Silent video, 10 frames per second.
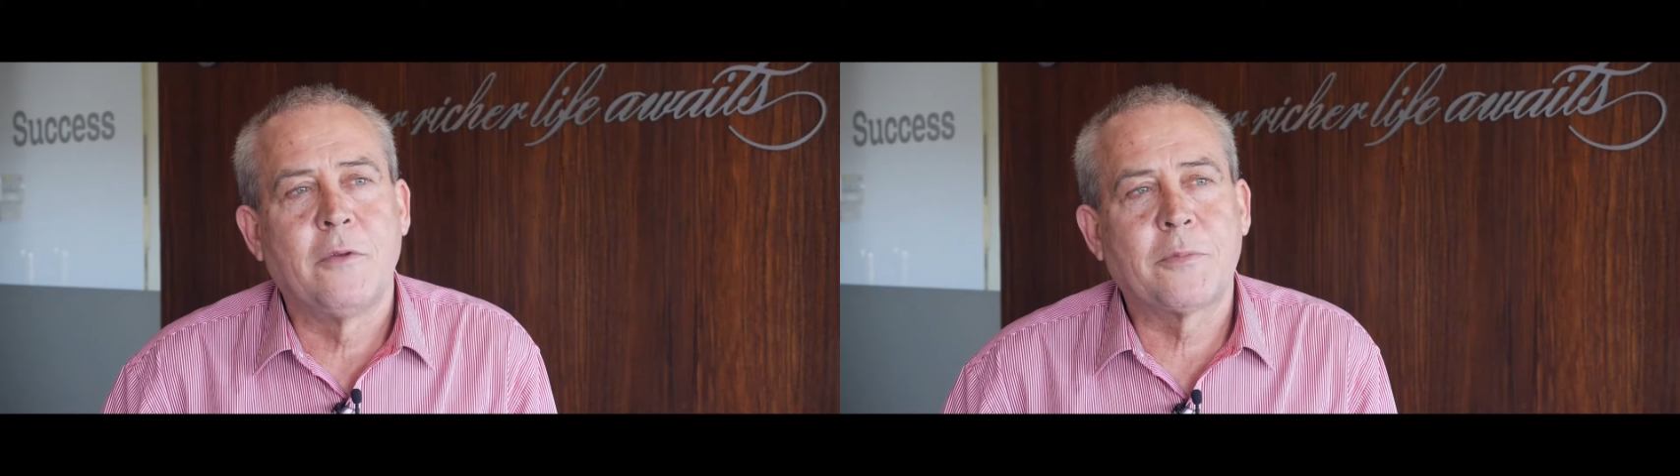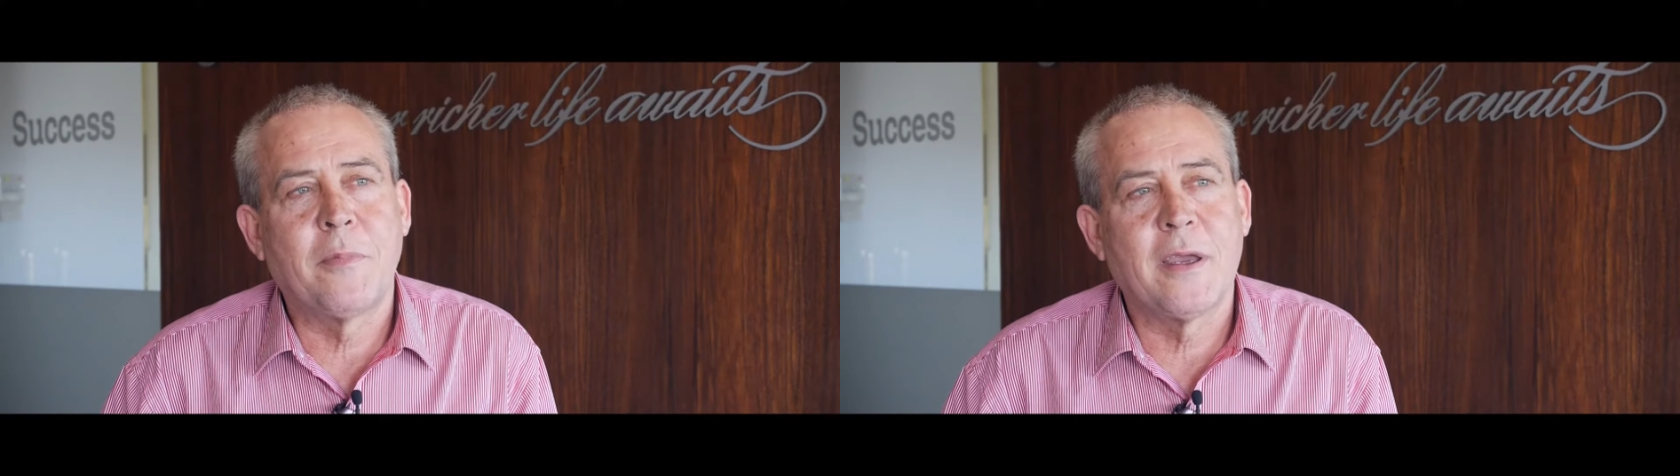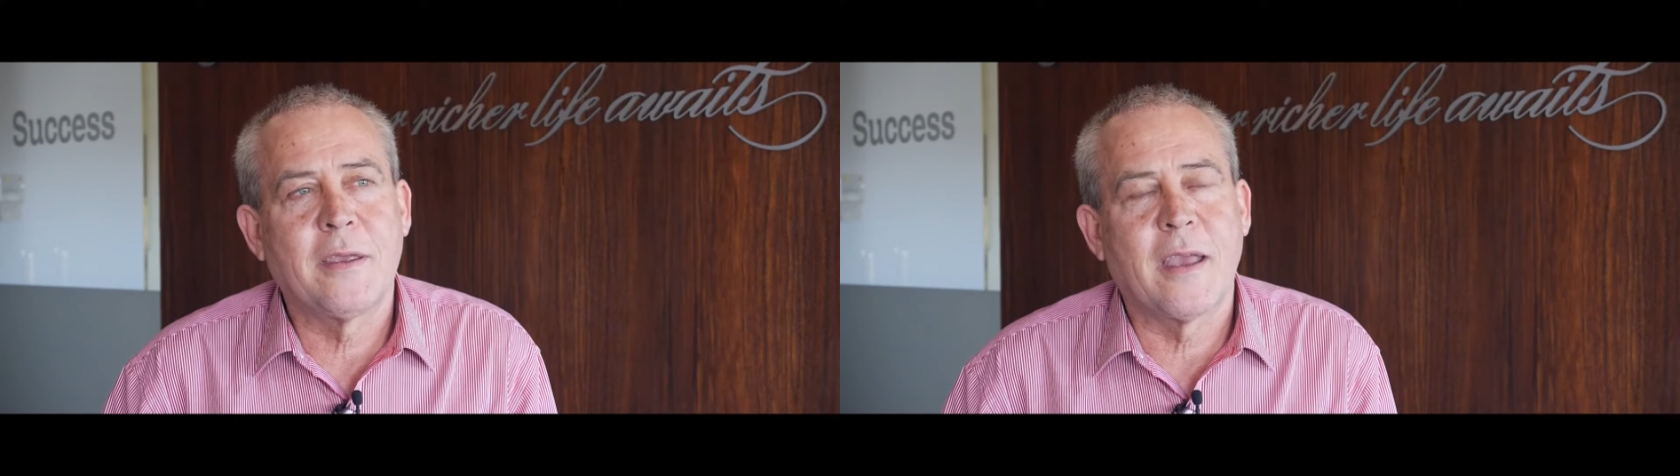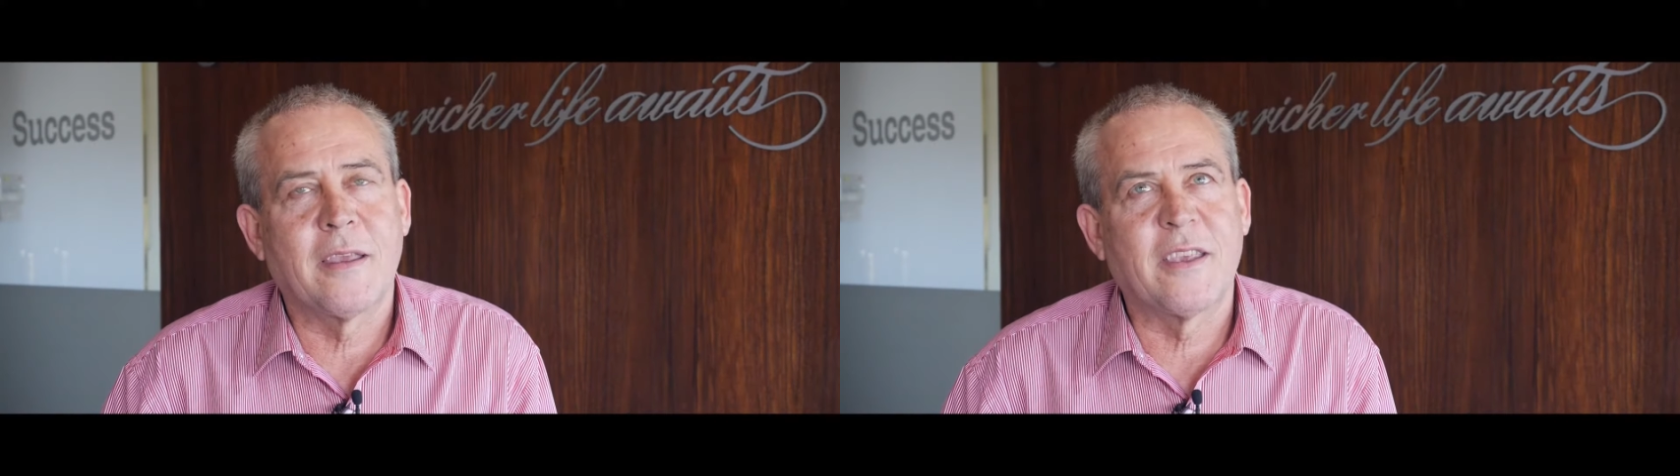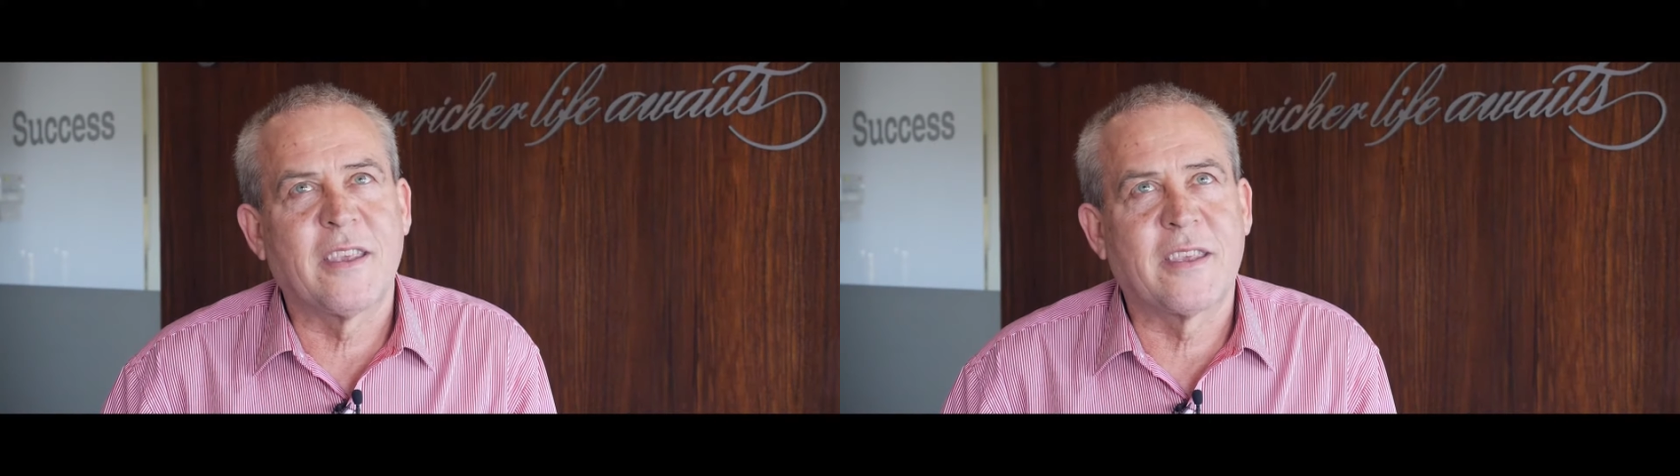With my
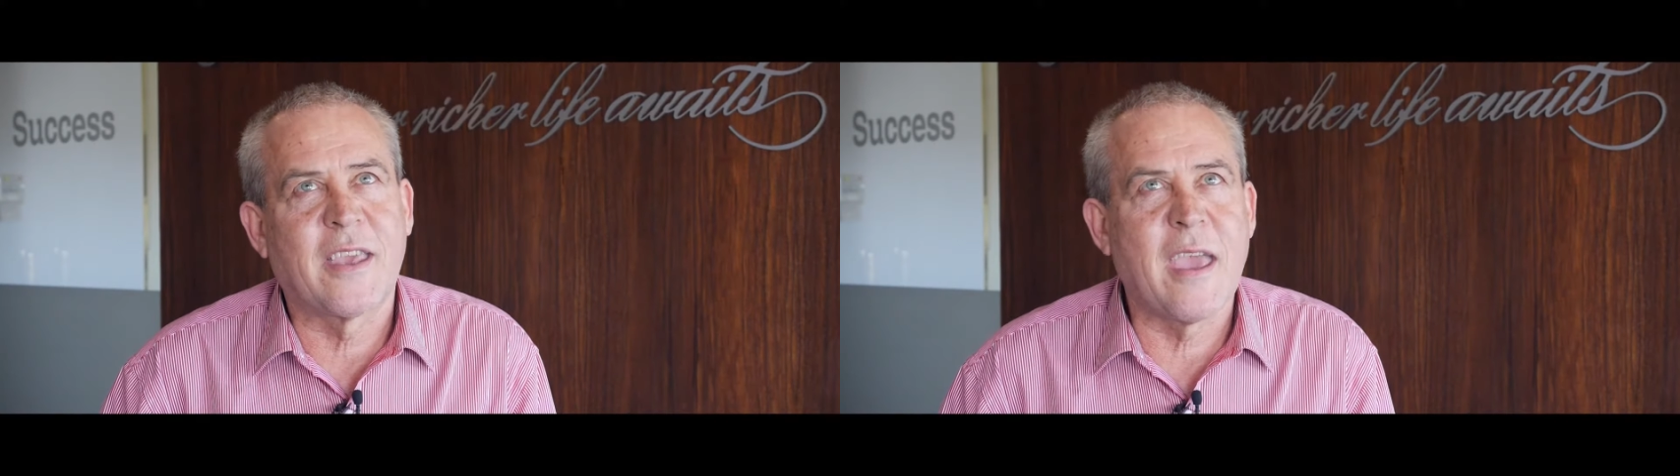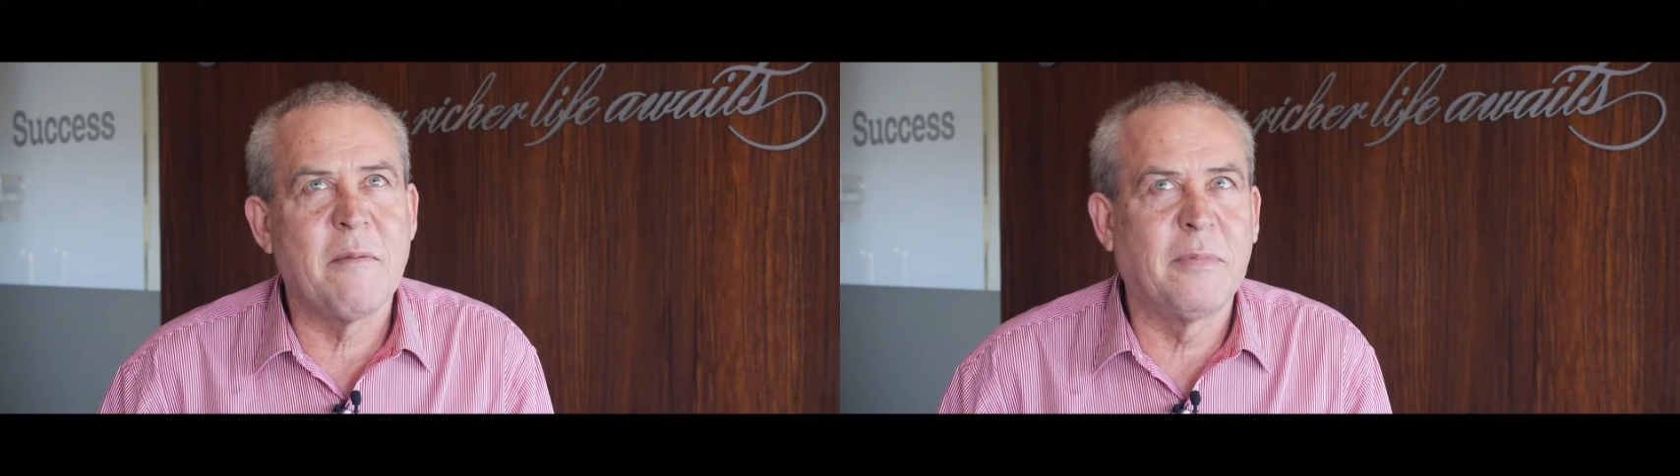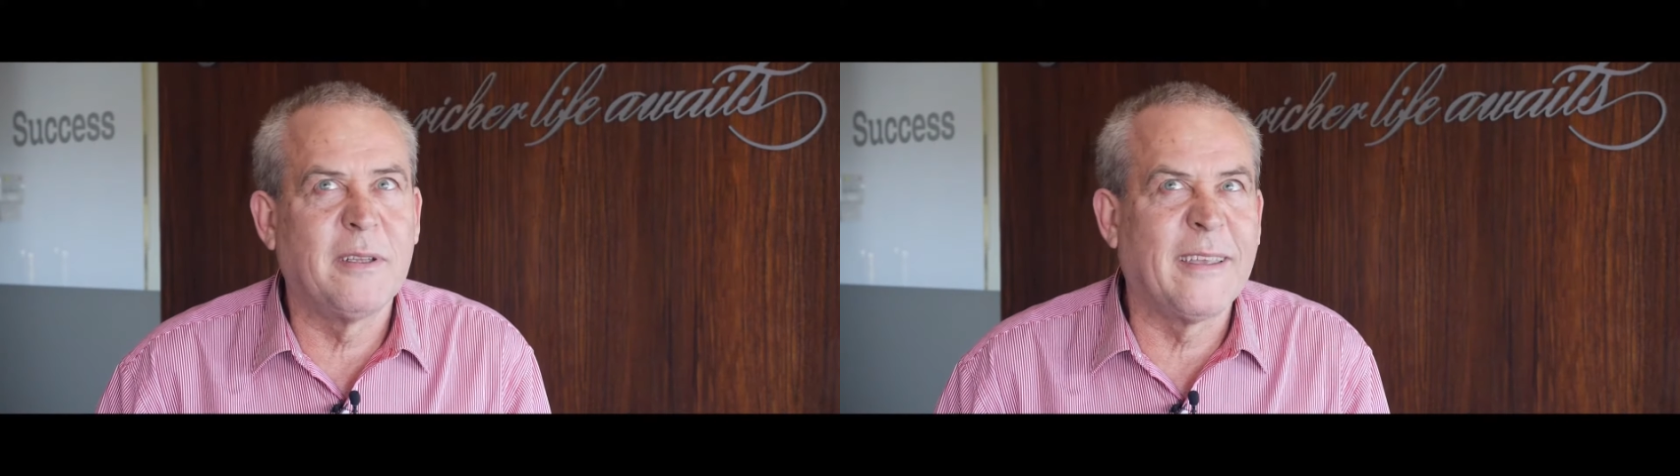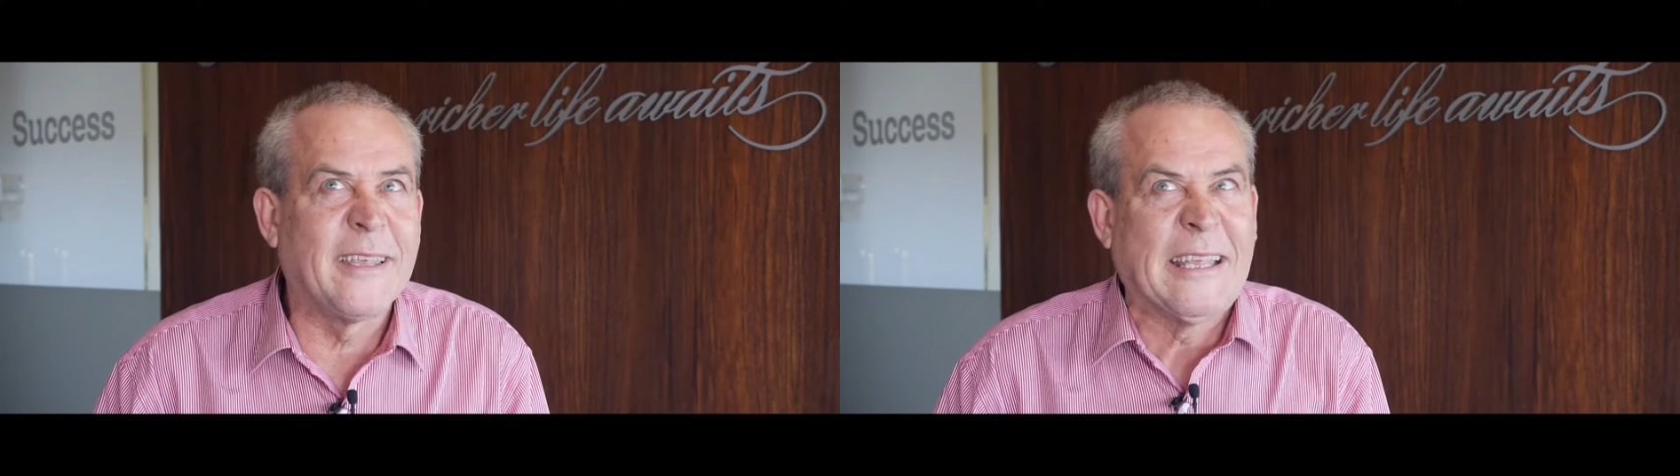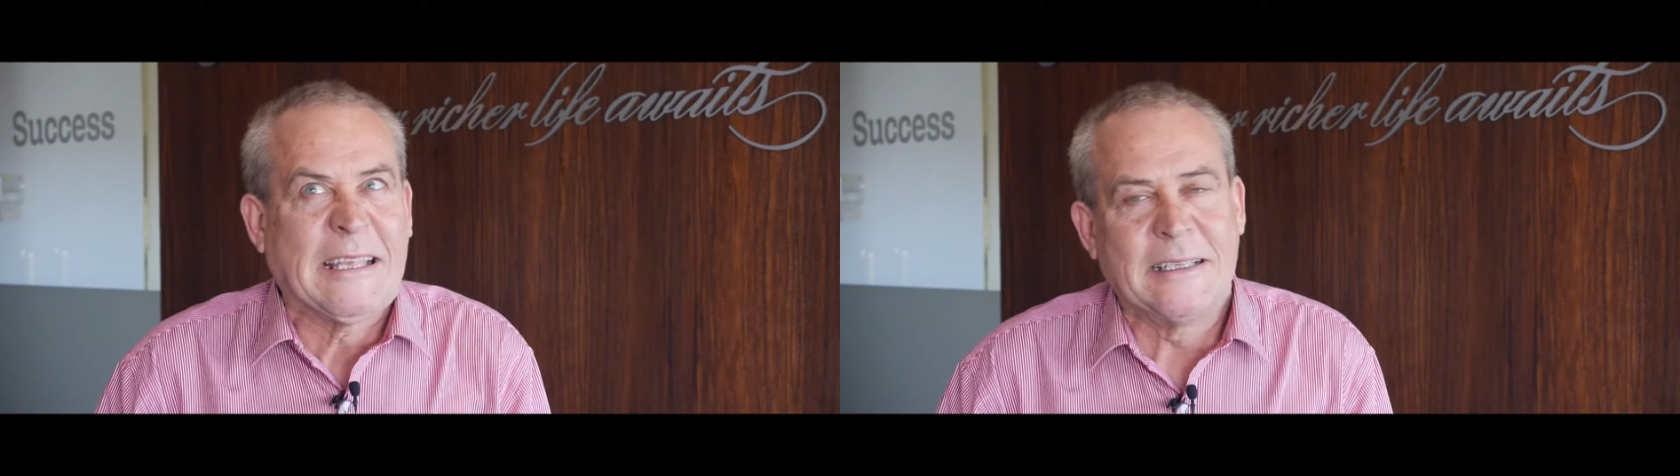gambling